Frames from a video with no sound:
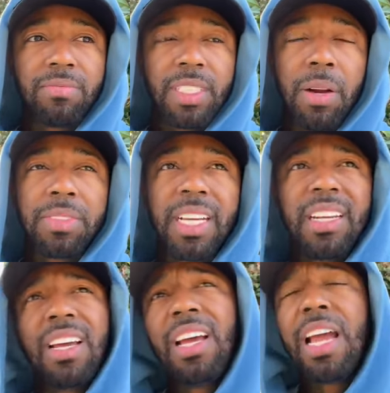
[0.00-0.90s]
You know what I'm saying?
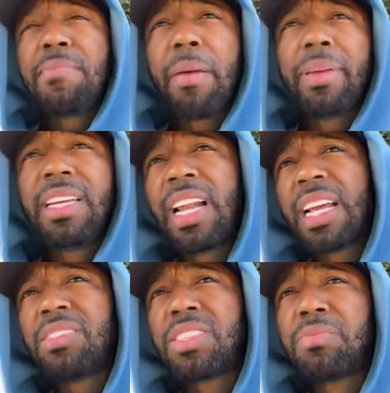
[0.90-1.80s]
It might be like
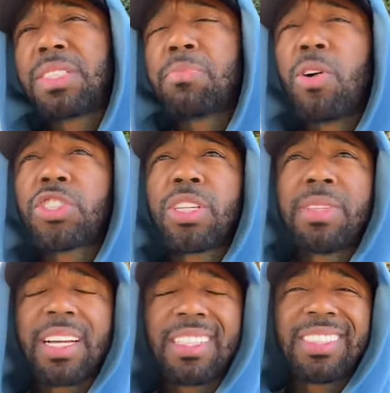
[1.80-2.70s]
some small streams
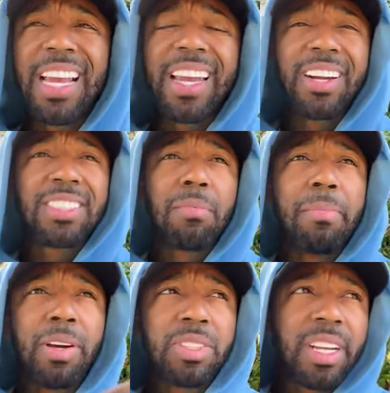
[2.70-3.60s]
that could take care of some
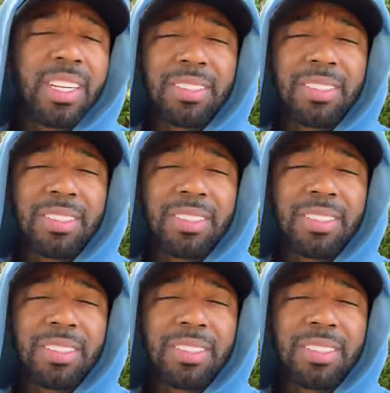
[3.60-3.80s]
bills here,